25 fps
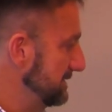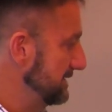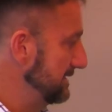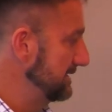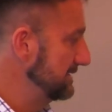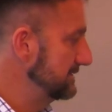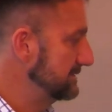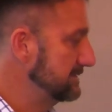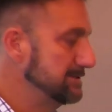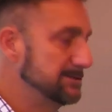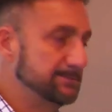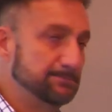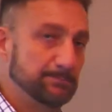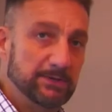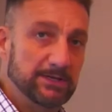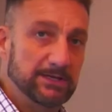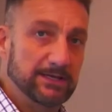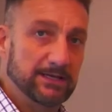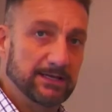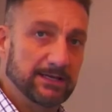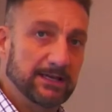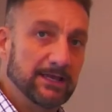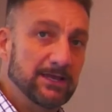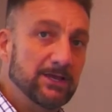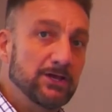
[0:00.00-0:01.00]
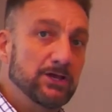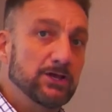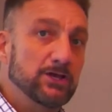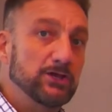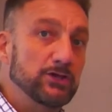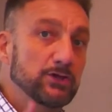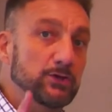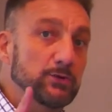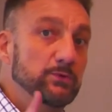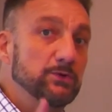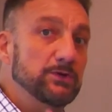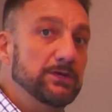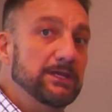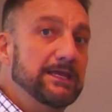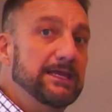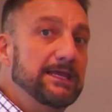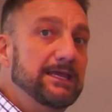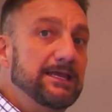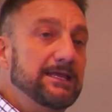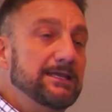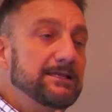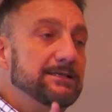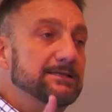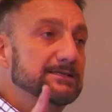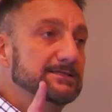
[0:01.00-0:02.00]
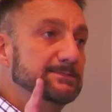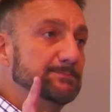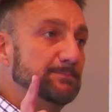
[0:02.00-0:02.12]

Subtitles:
this is big. You need to